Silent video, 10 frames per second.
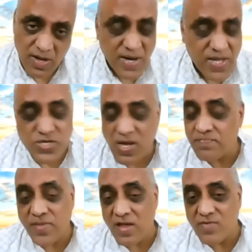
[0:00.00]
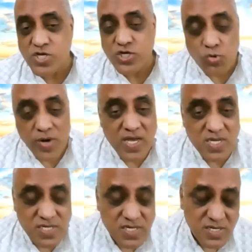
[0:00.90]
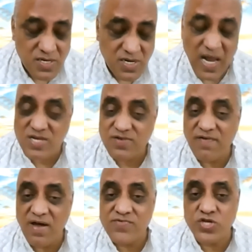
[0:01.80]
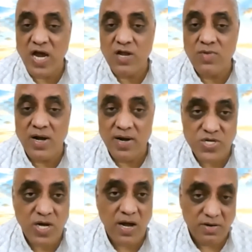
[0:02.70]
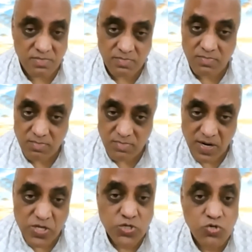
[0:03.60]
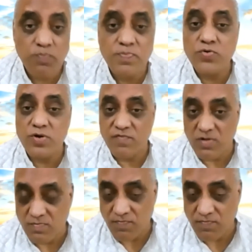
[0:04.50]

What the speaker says: It is something which today's class 5 child will understand. It is so beautiful.